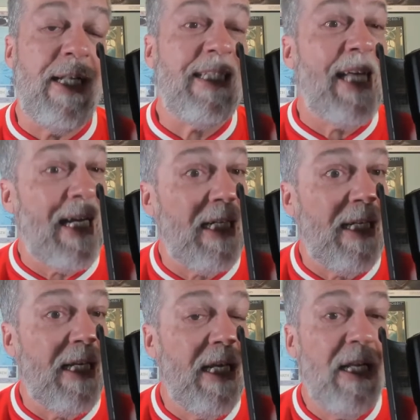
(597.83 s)

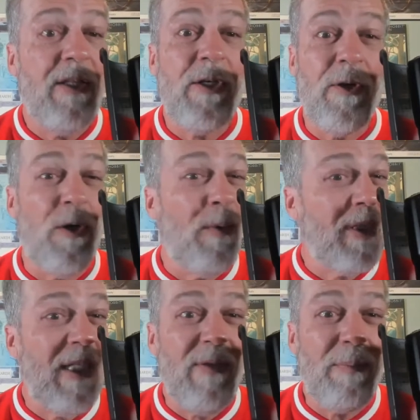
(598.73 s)
Secondly, the girl
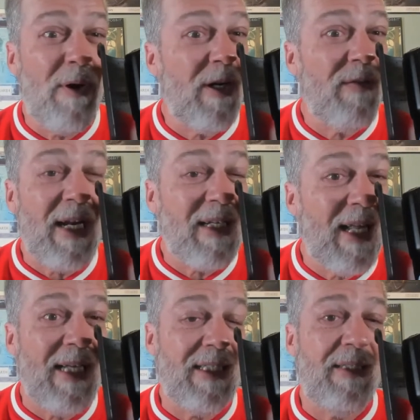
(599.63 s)
wasn't even part of that
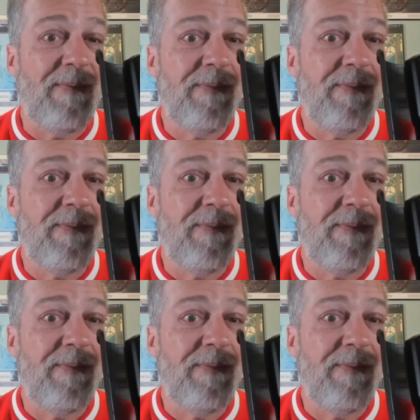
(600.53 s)
class.